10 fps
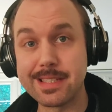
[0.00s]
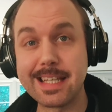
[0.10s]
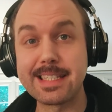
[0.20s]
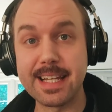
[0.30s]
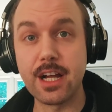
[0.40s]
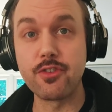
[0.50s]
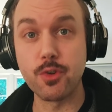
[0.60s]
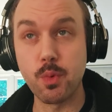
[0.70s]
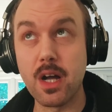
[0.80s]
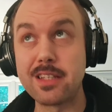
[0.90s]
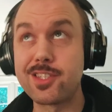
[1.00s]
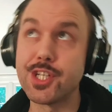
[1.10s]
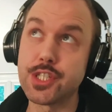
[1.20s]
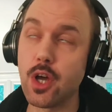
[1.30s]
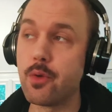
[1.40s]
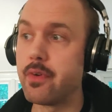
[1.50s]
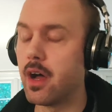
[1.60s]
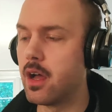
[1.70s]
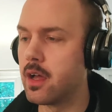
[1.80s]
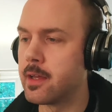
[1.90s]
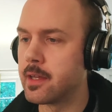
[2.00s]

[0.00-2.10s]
1,600 words, just over.